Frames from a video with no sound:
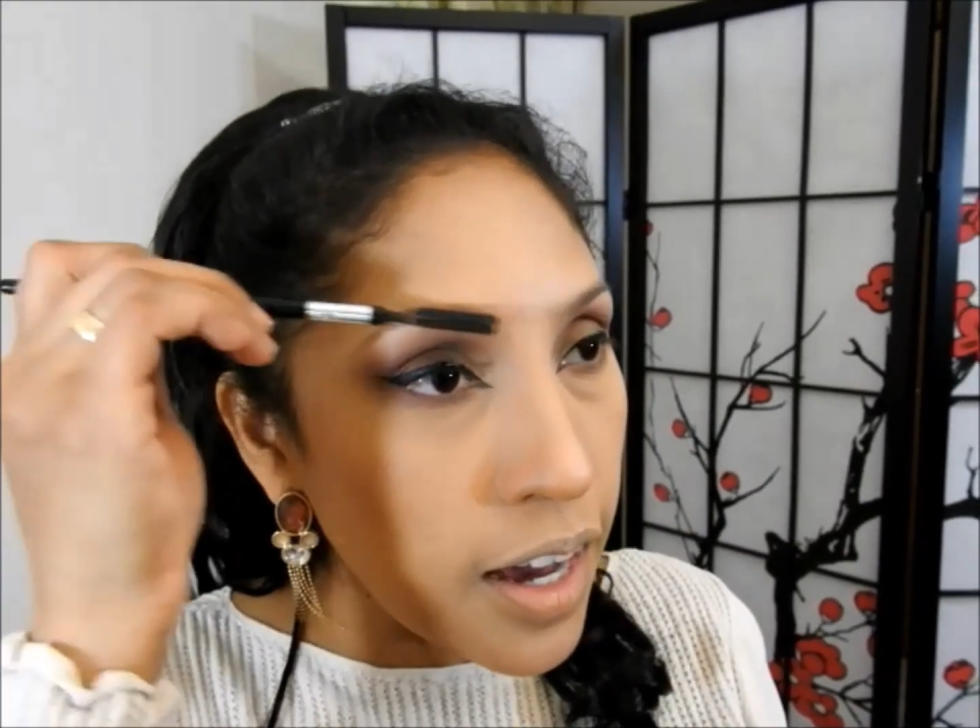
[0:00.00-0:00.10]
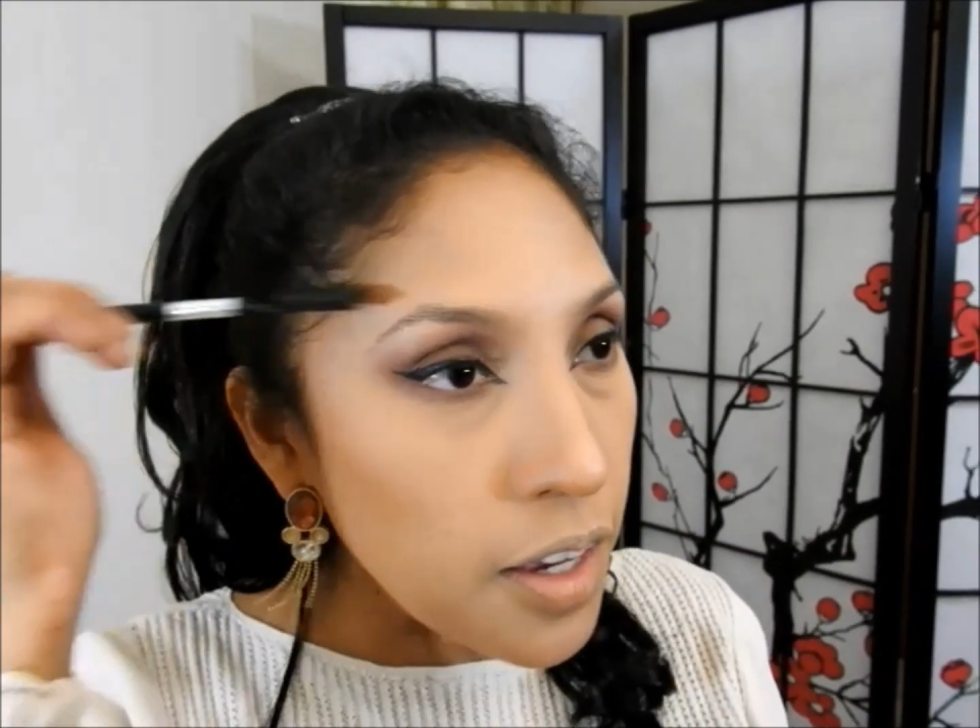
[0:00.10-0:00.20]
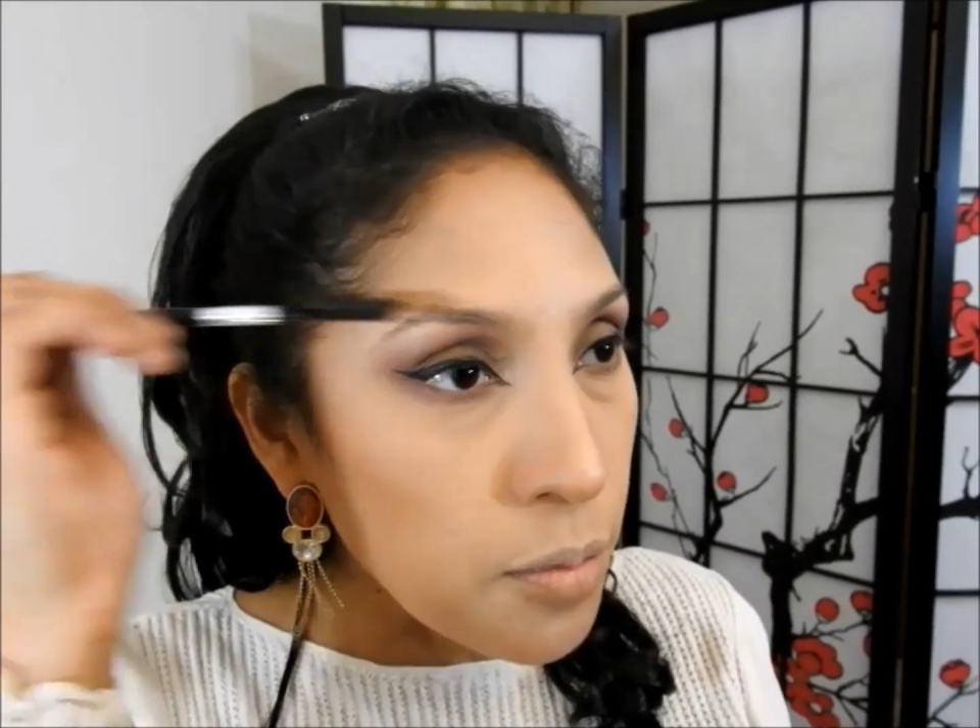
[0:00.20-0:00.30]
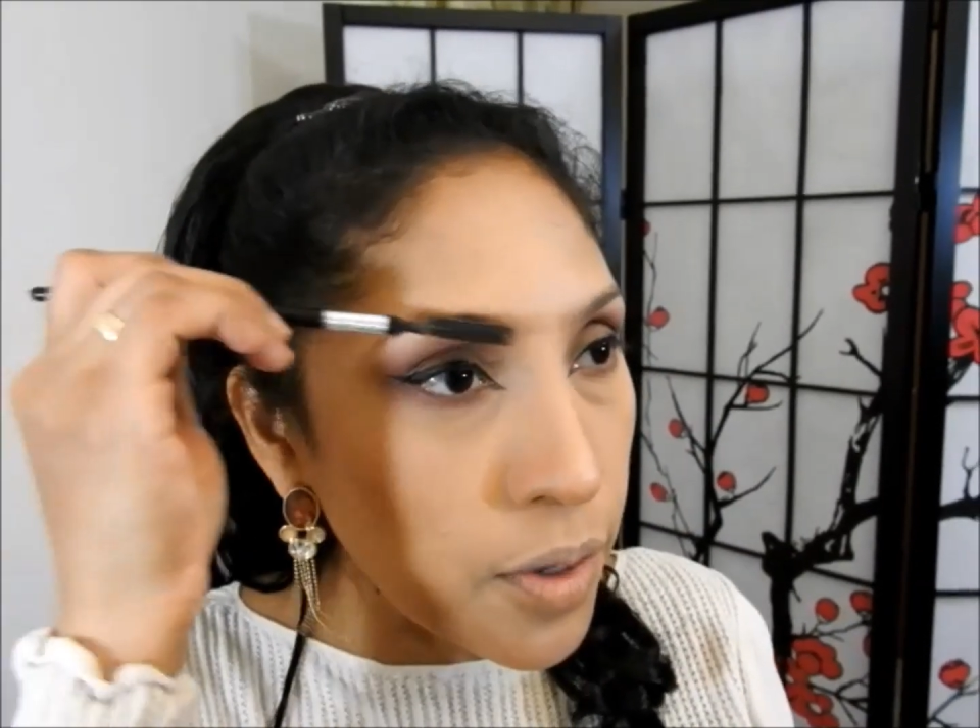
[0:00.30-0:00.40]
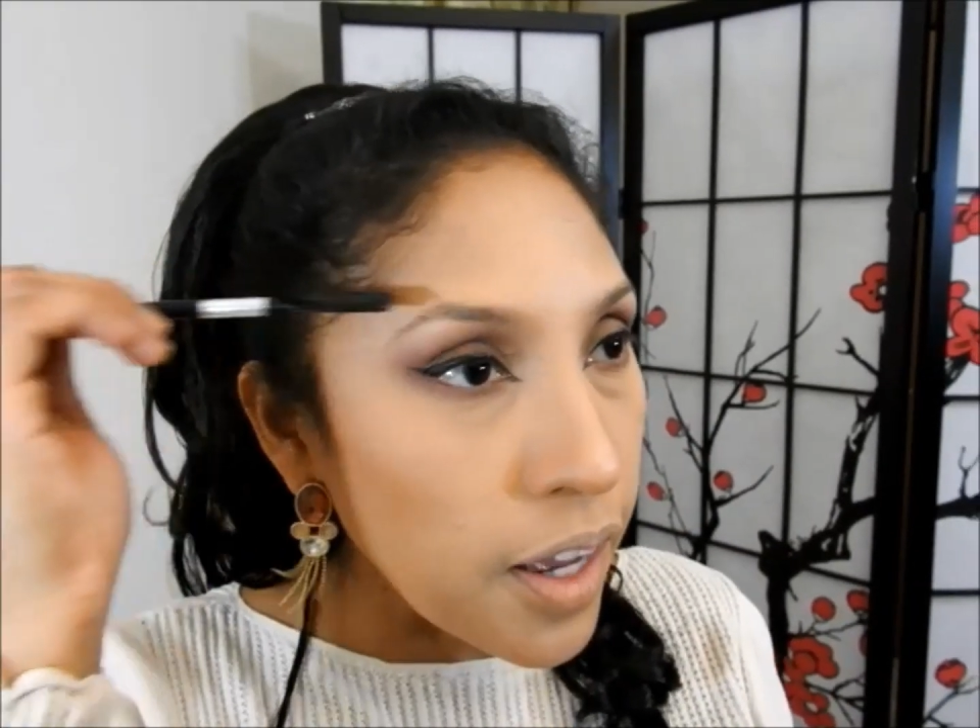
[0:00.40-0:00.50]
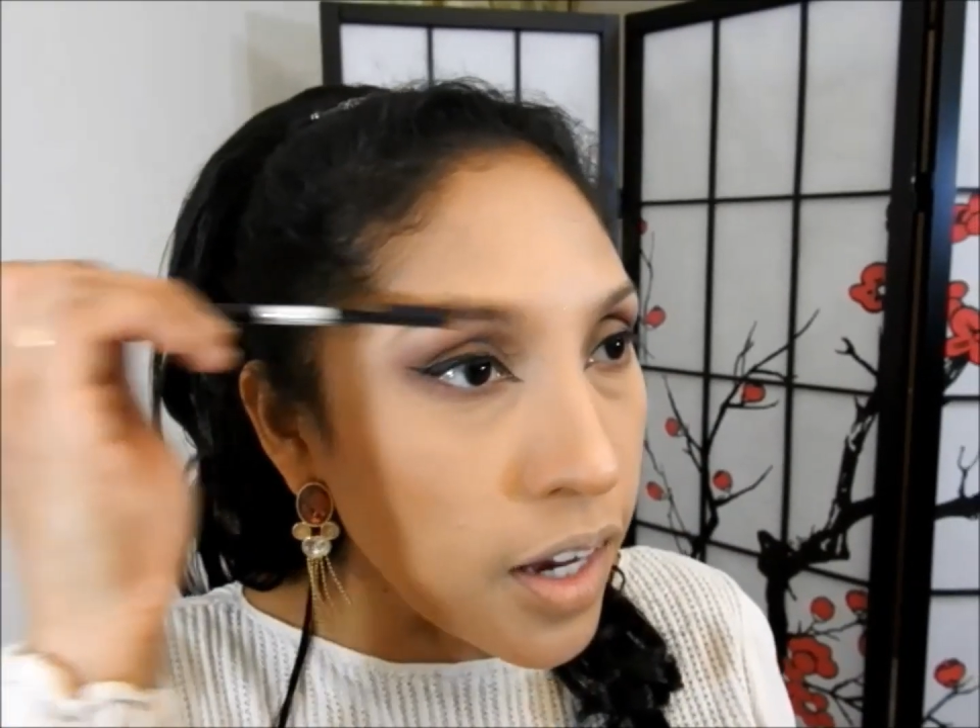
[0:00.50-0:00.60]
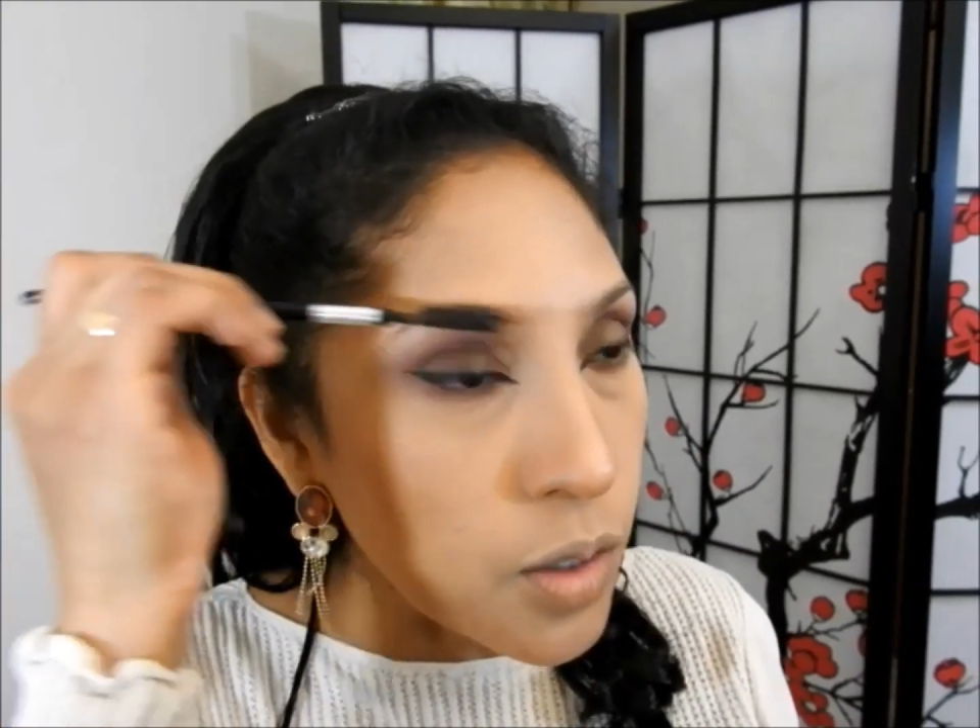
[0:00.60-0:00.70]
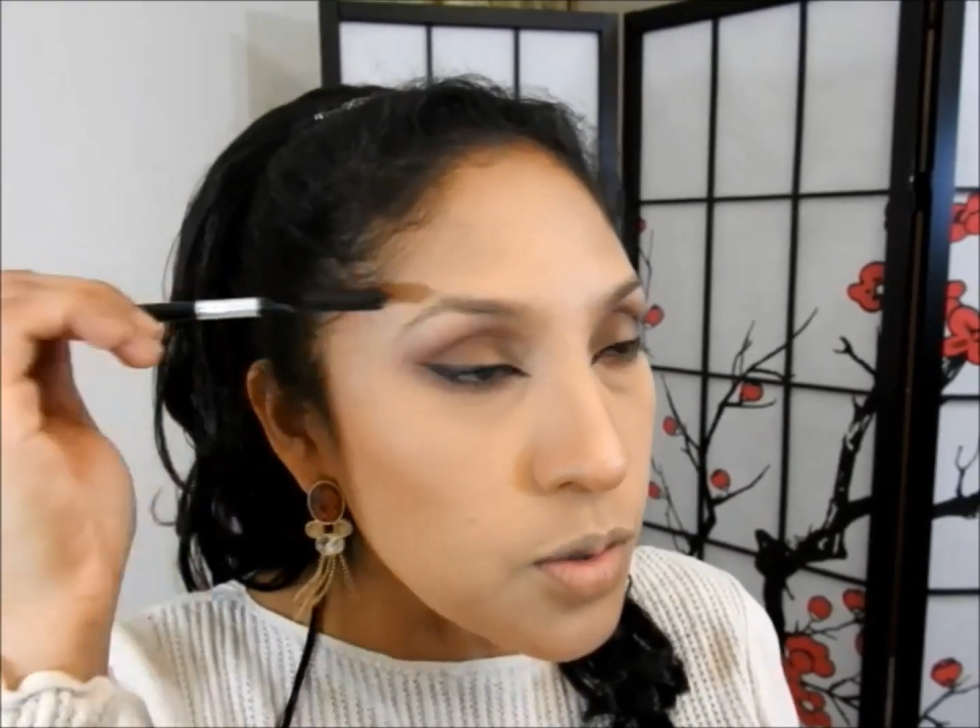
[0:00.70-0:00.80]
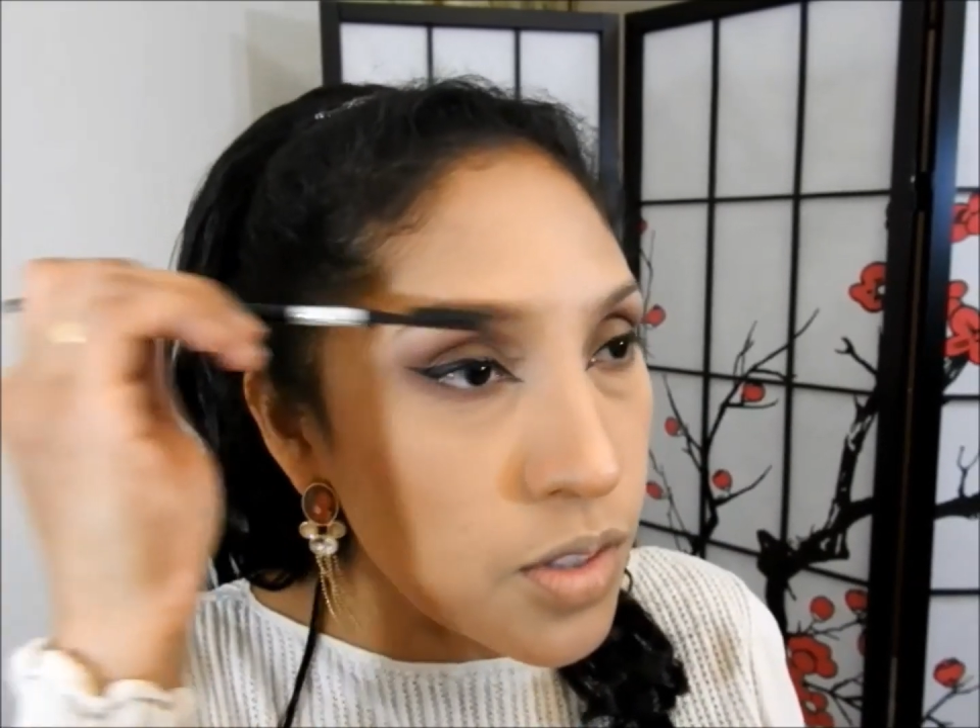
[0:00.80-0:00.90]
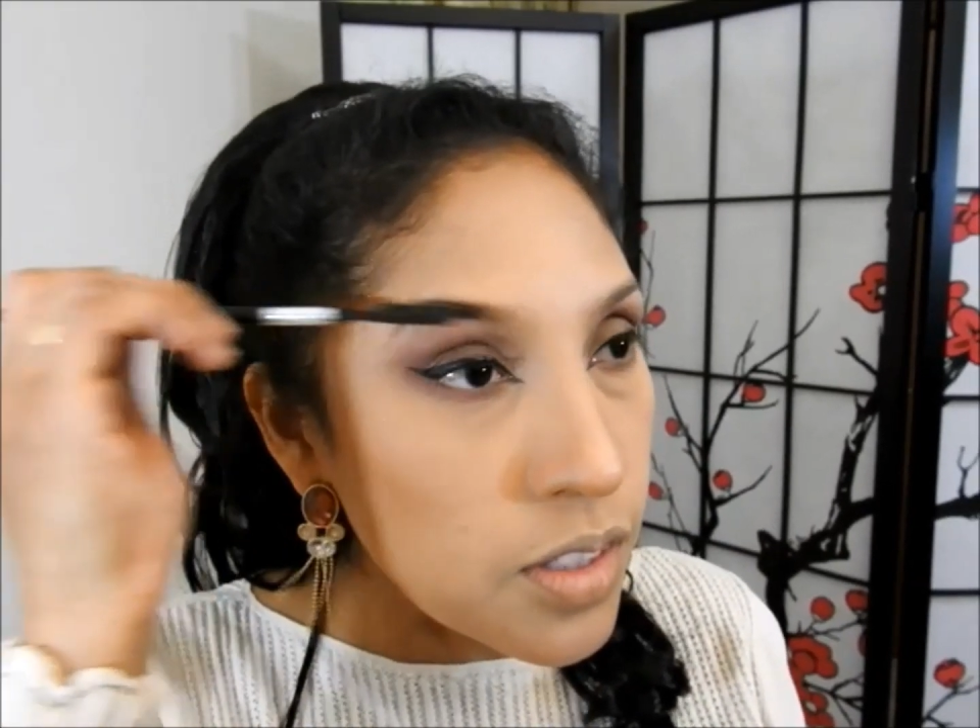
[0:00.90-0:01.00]

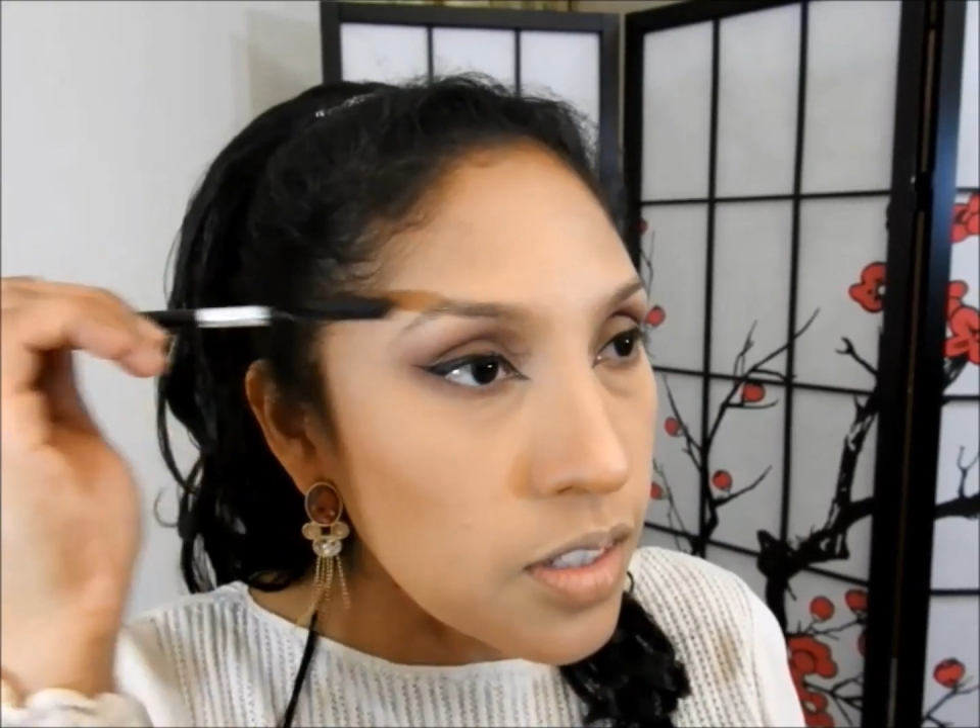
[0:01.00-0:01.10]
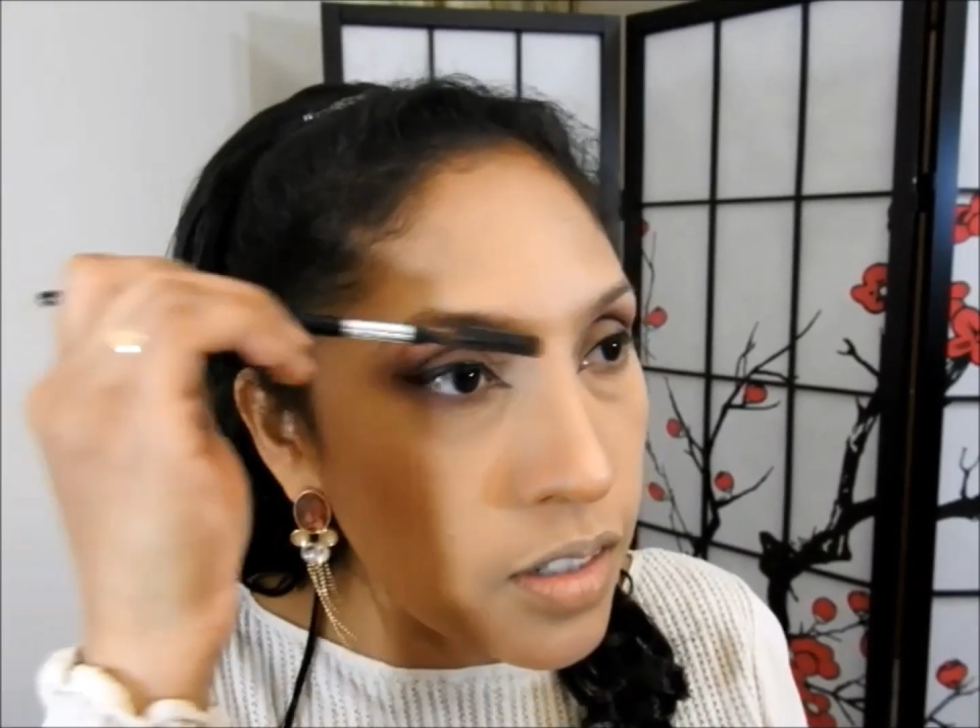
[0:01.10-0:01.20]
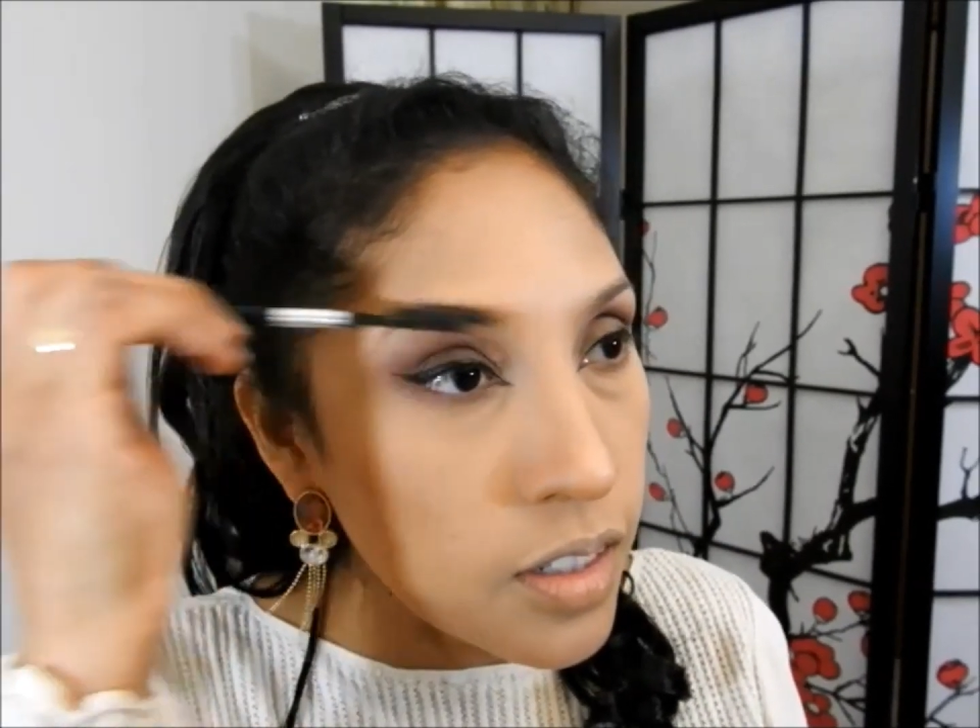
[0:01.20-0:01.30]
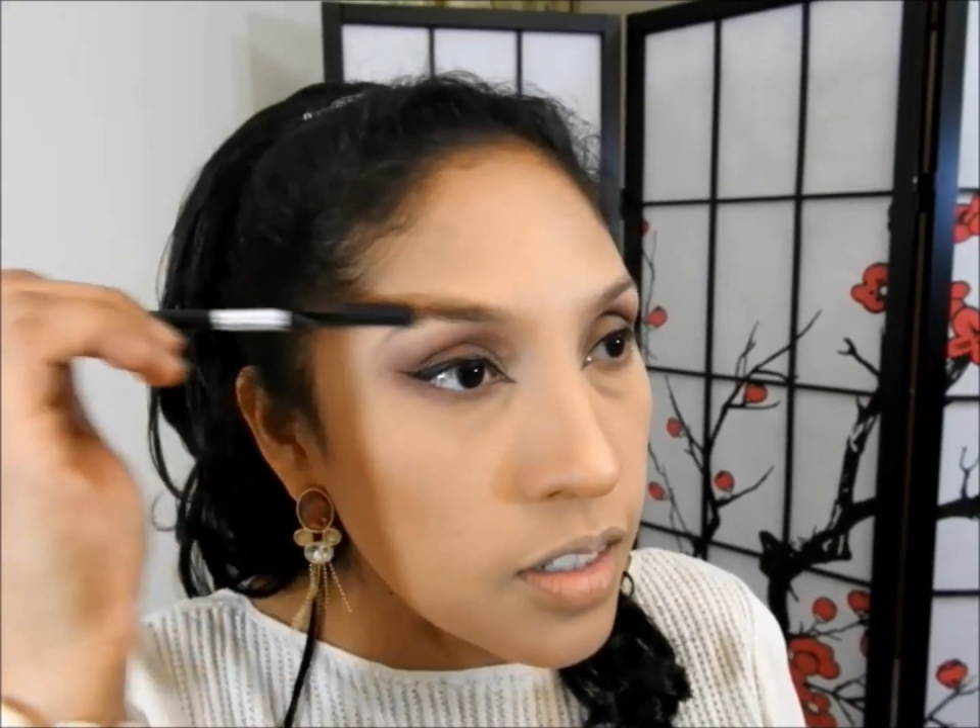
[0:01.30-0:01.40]
eyebrows